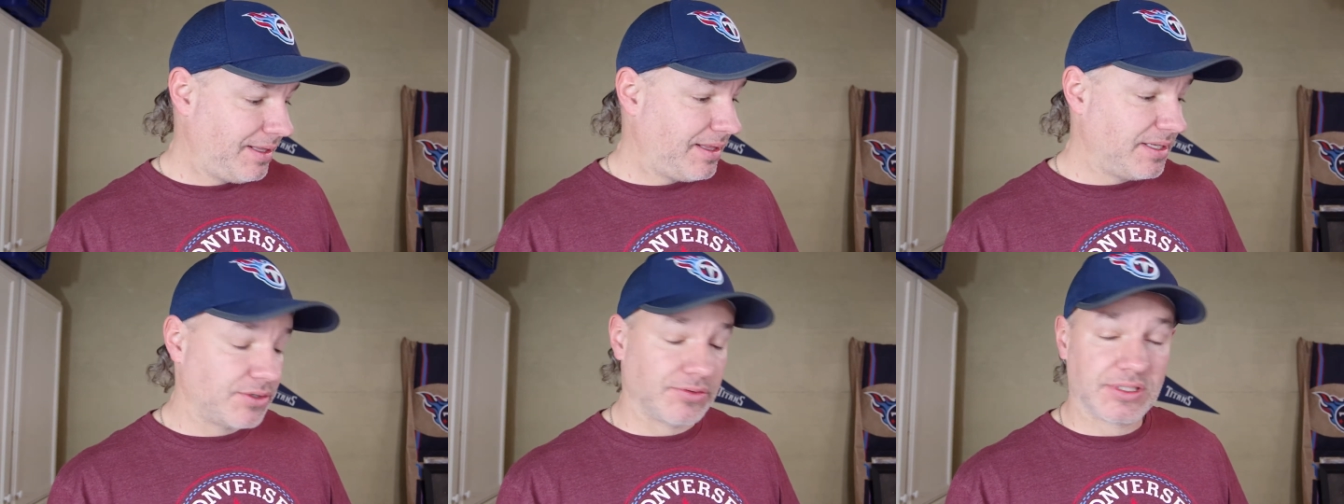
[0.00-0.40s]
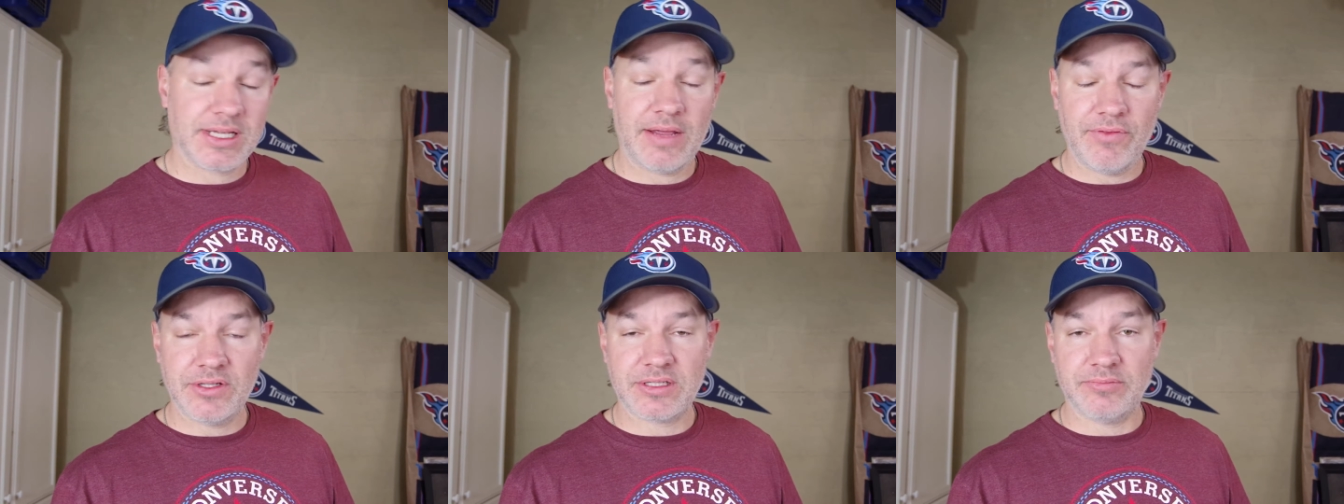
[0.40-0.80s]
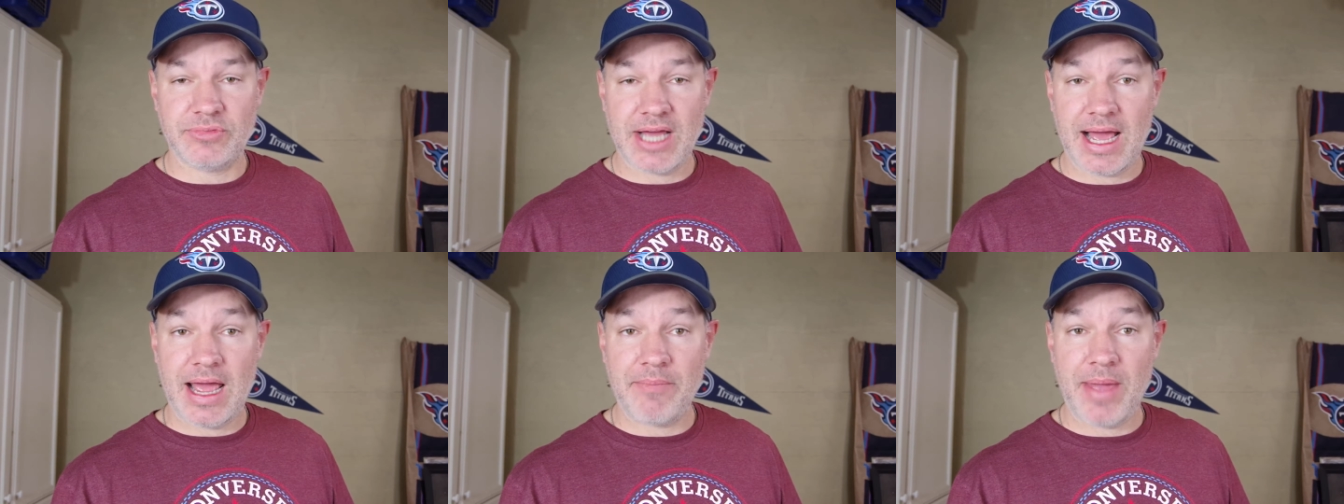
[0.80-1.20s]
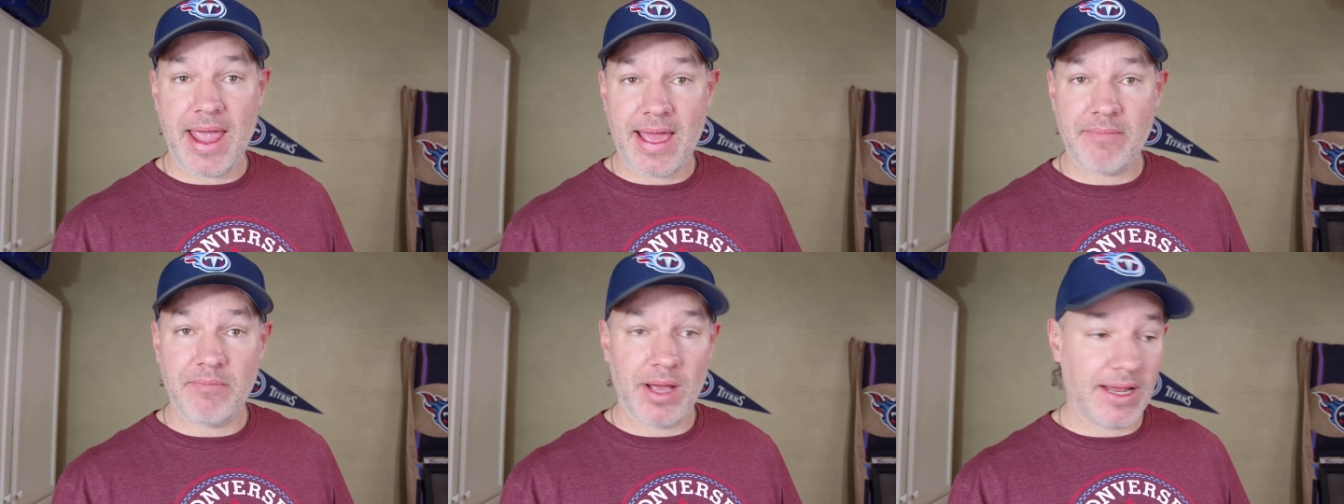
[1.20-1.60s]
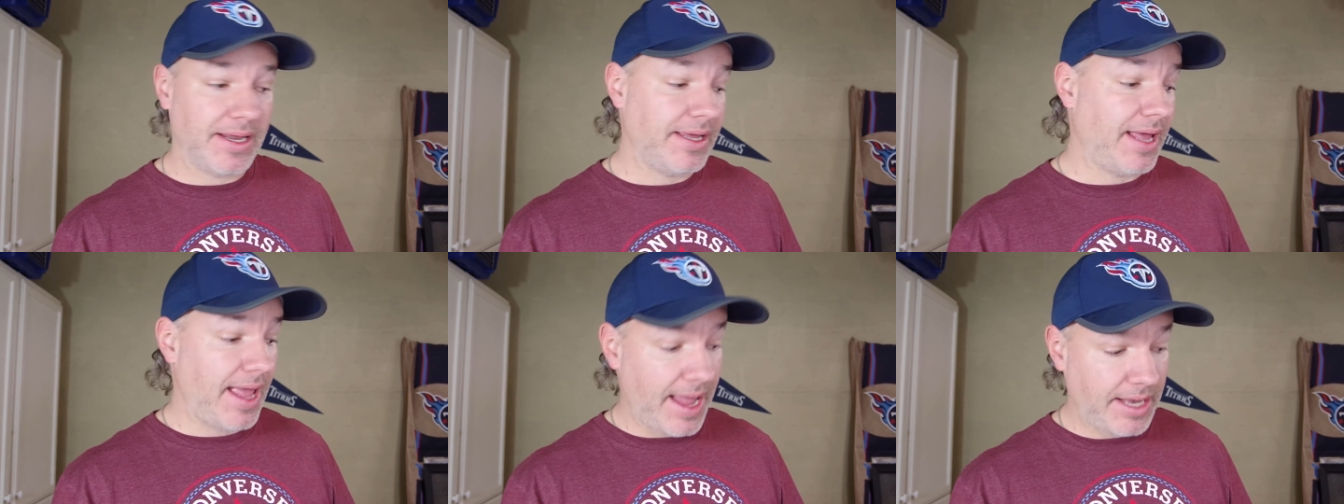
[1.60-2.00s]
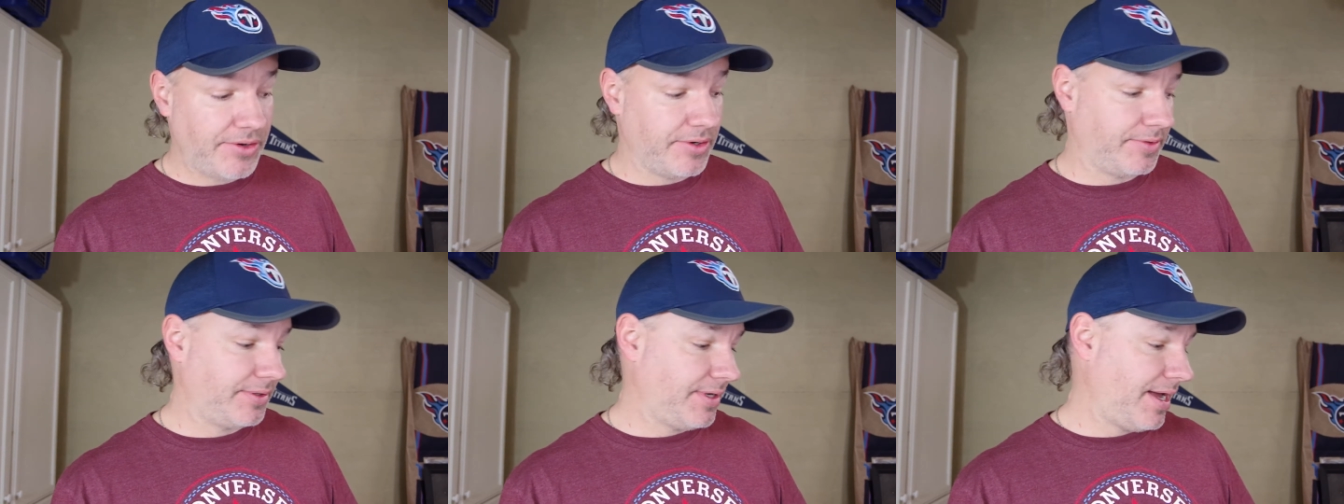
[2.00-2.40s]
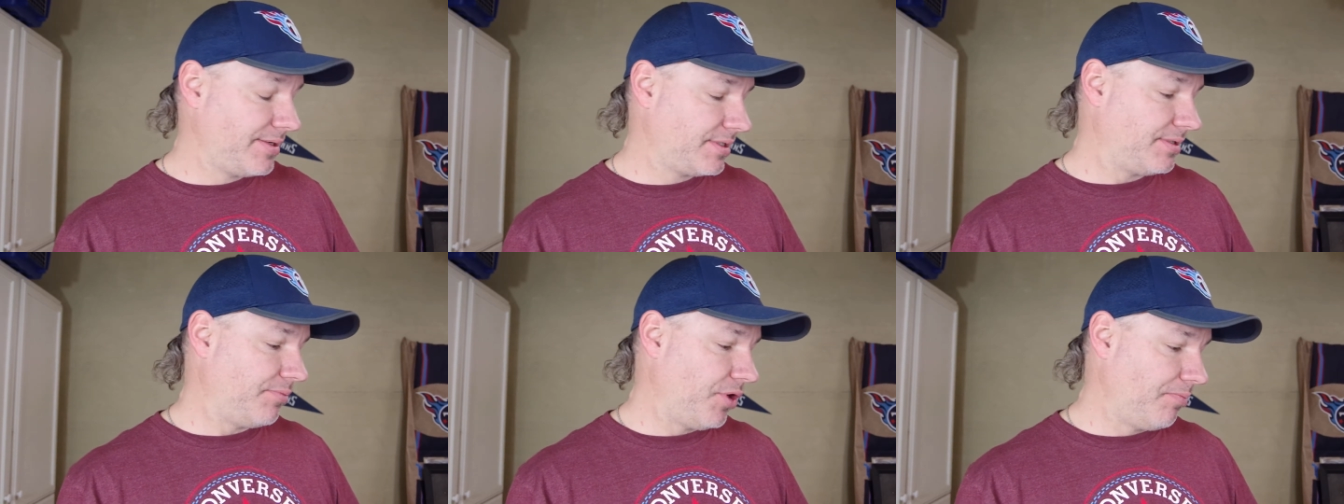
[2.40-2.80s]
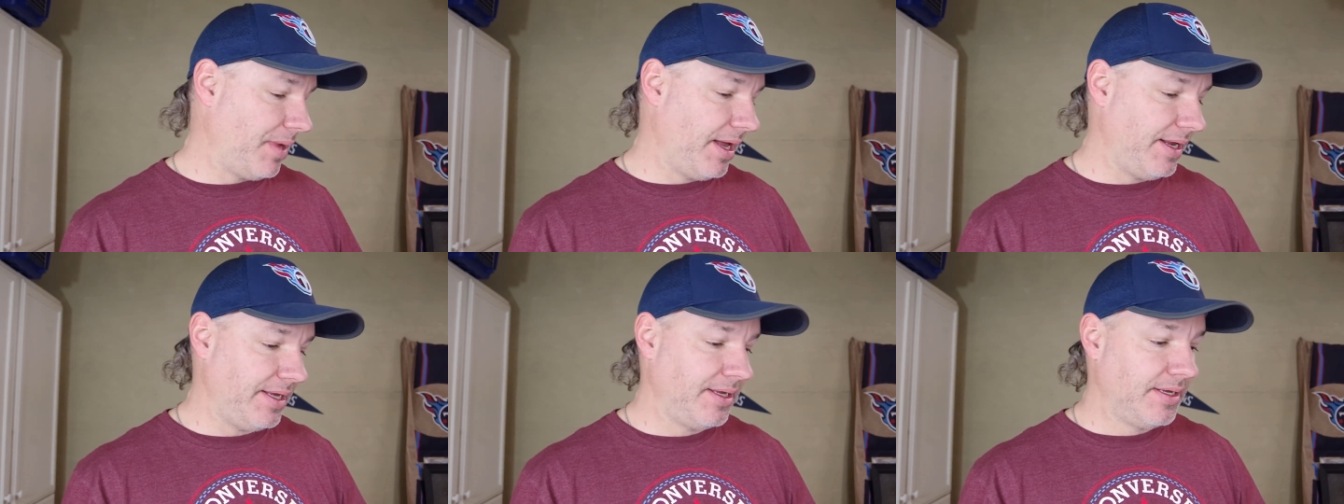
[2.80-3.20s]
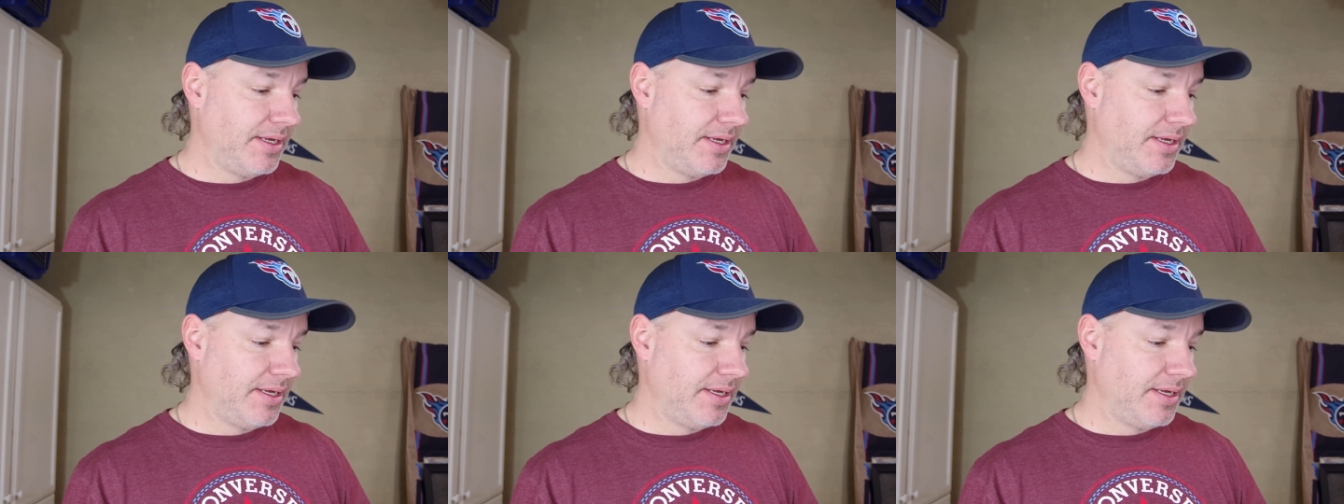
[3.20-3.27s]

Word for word: this will save you some time and money, and your customer money.